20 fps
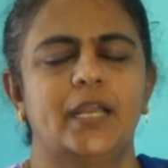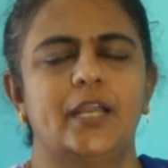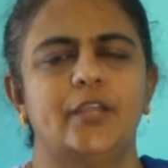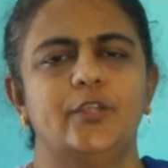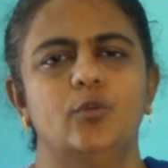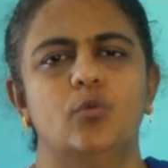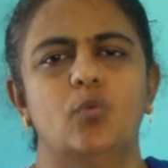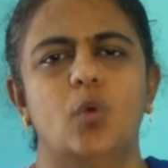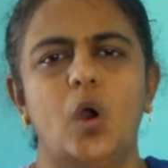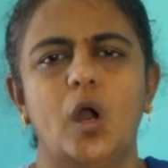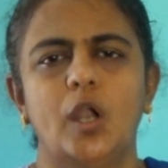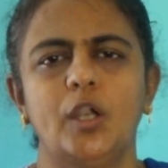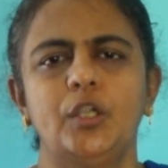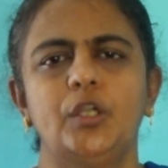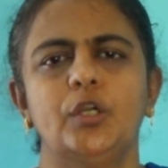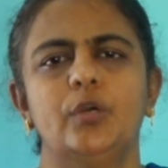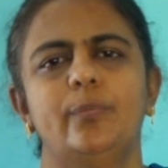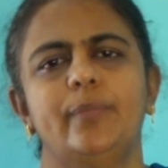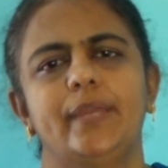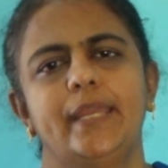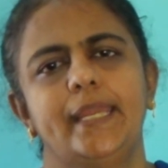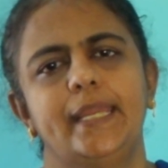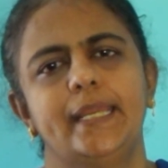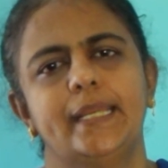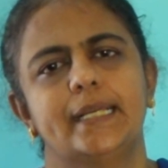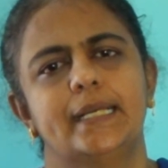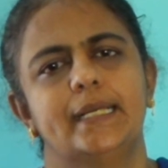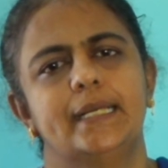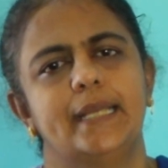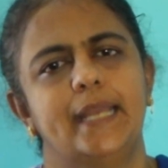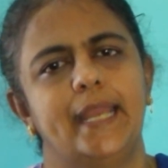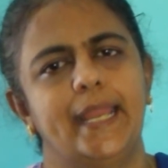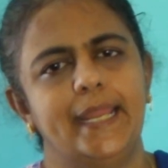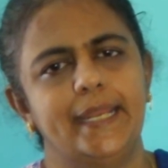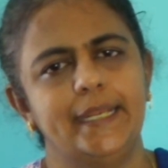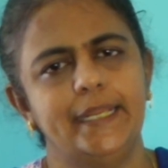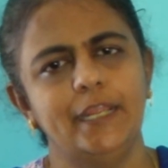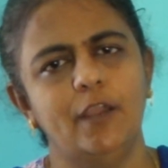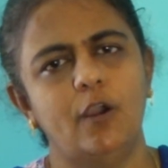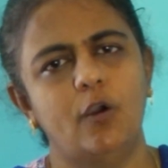You want to make
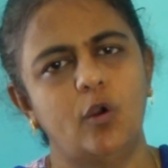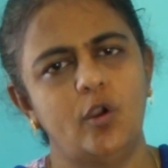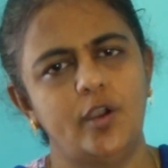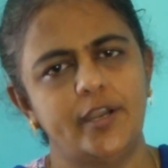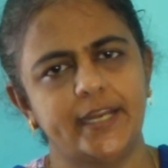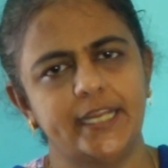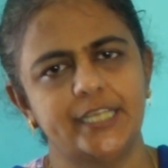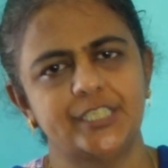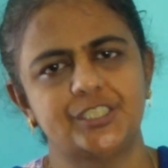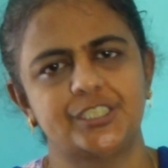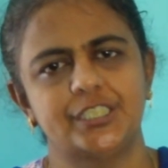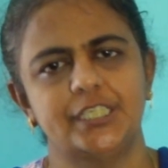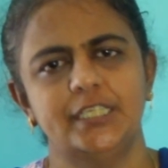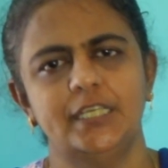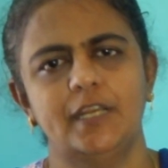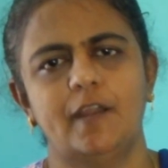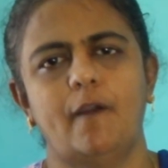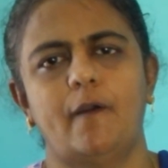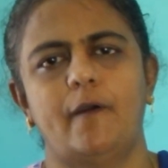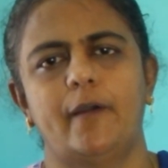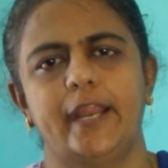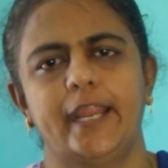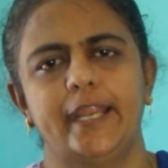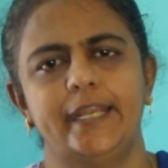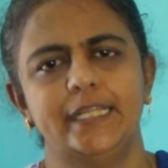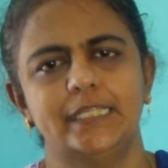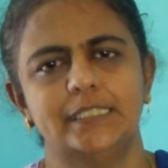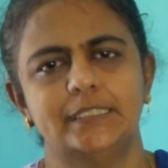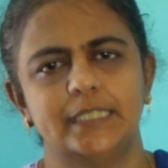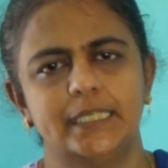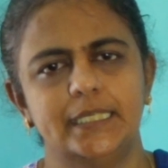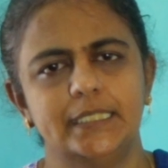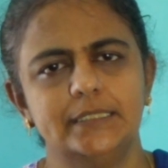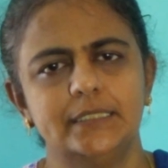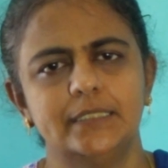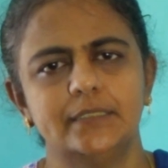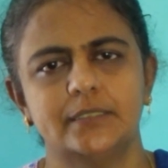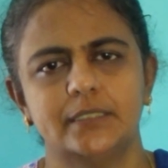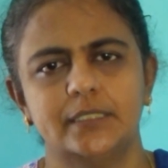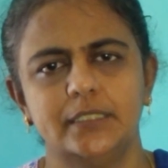any alteration or any
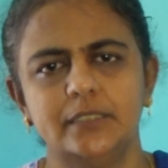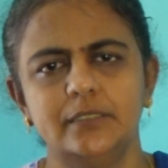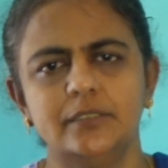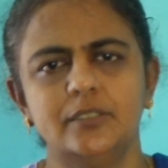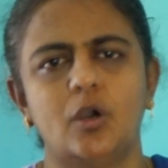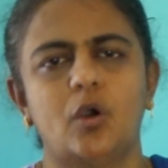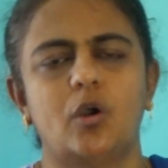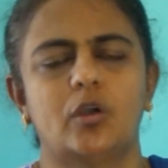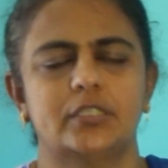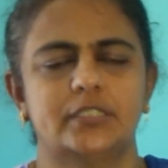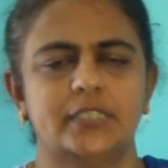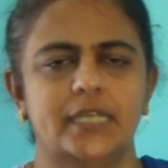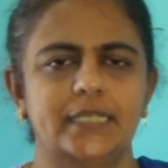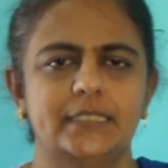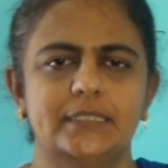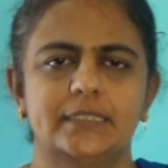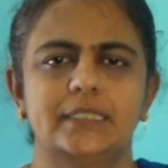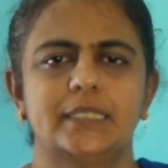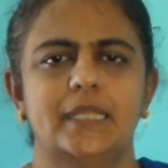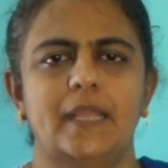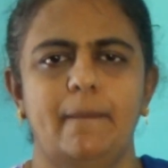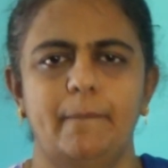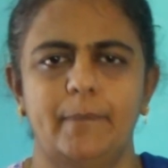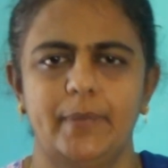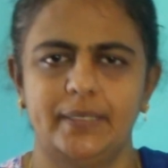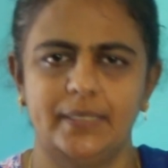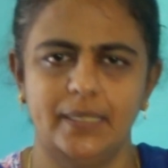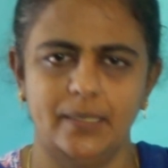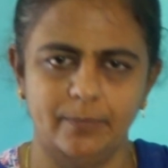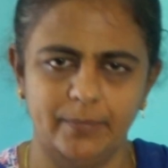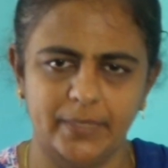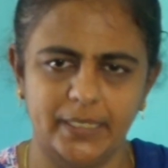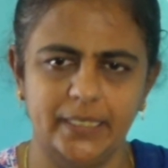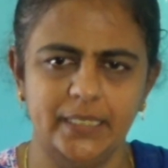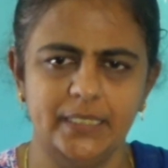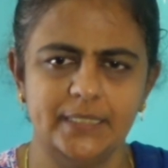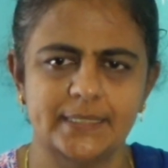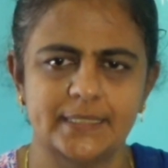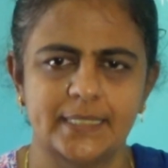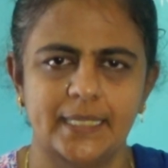changes in the authorized capital
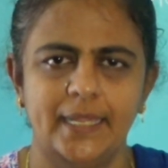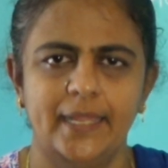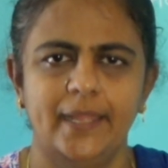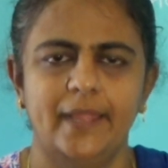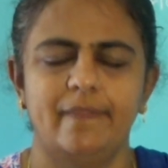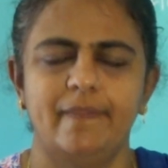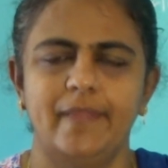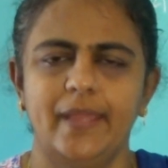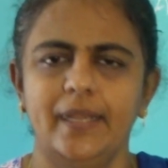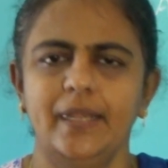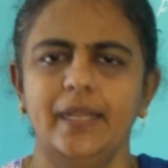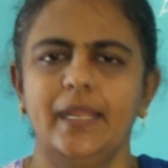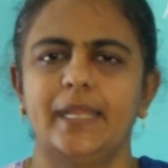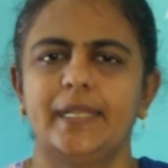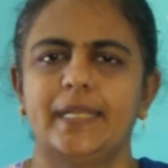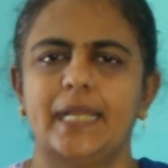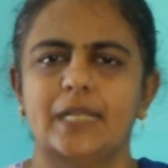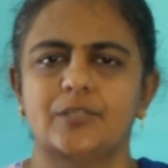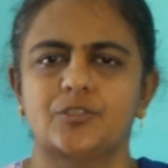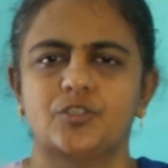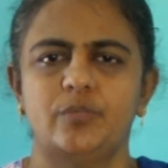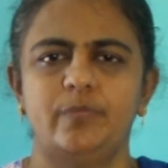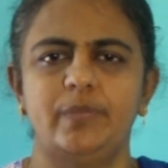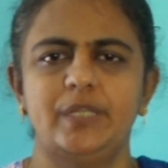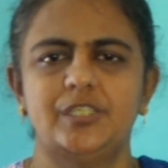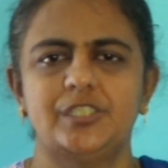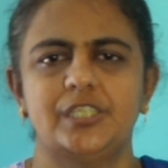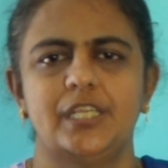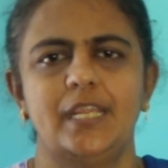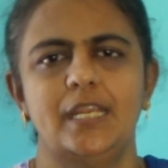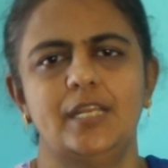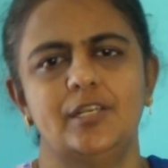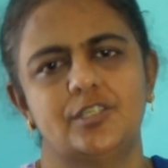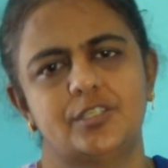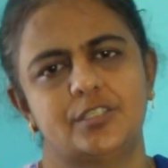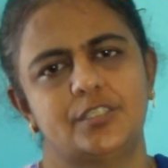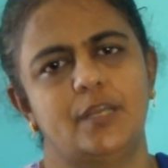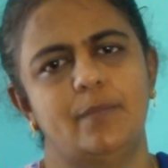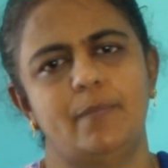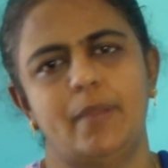means, then it has to be changed
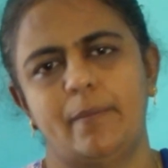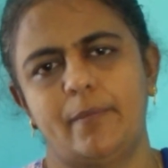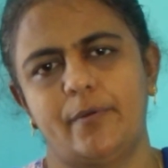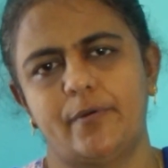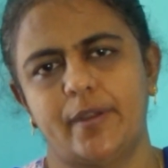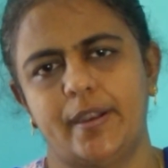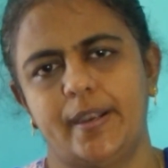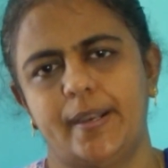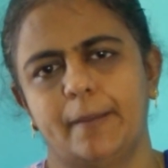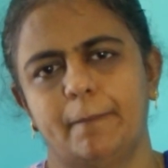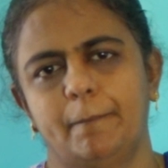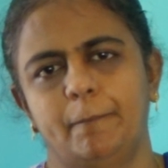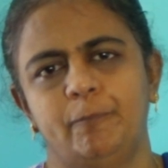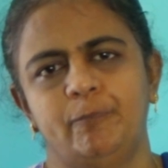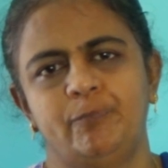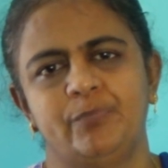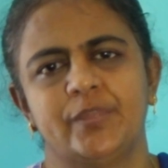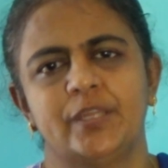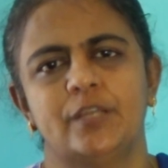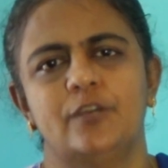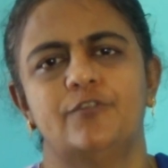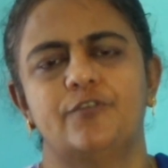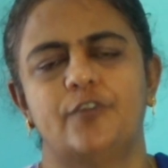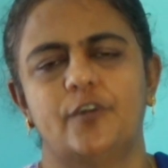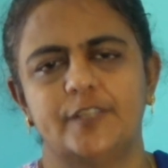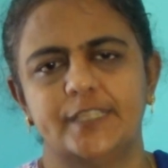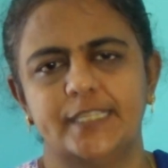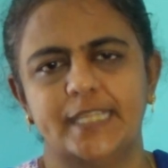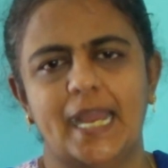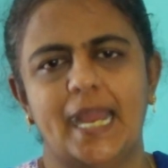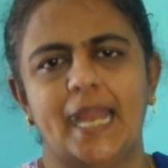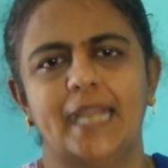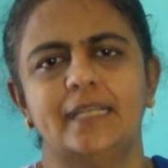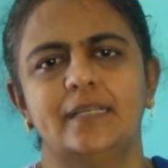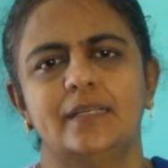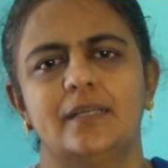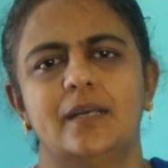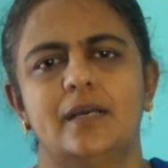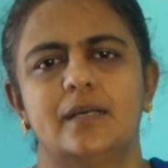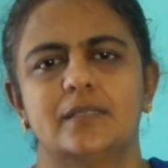in the memorandum. For that,
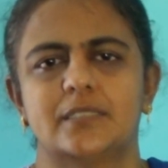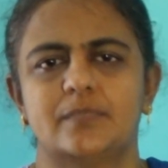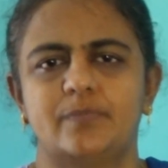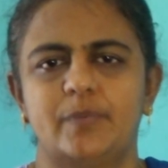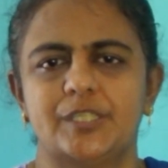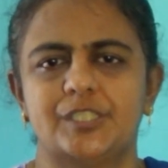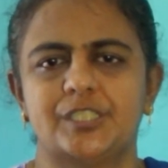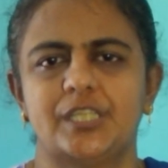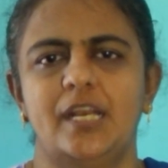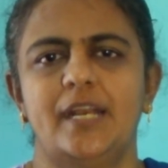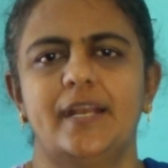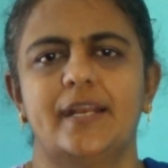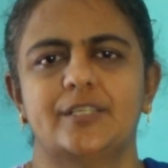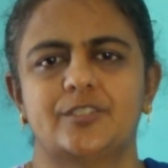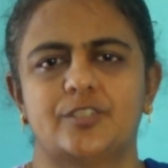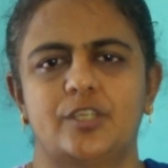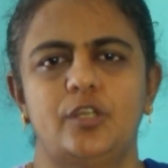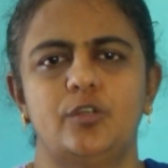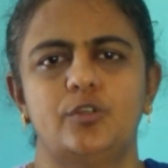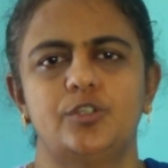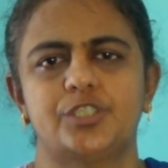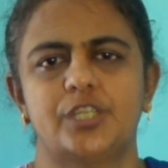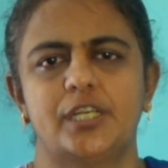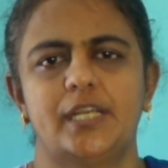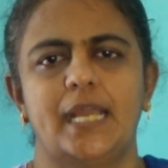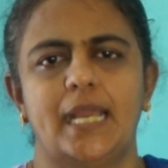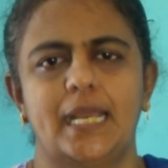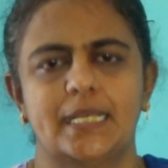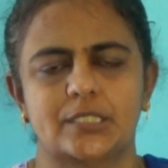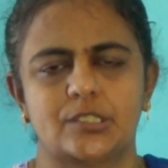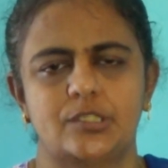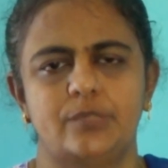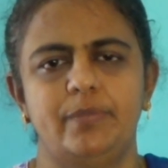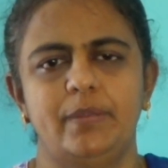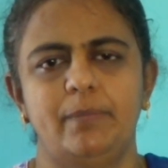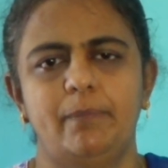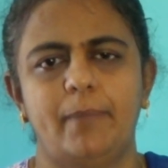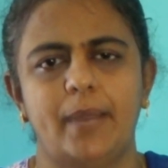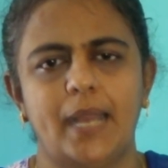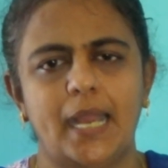a special resolution has to
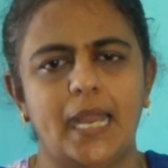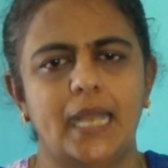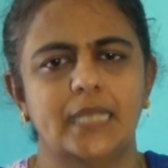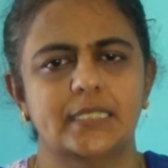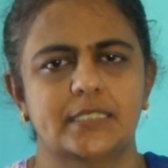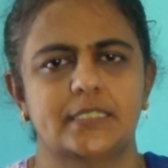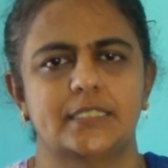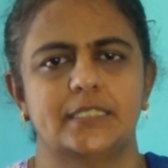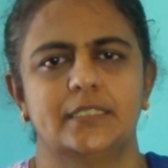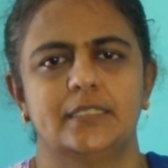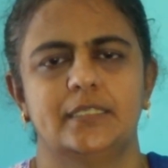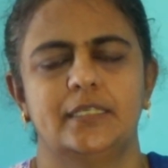be passed.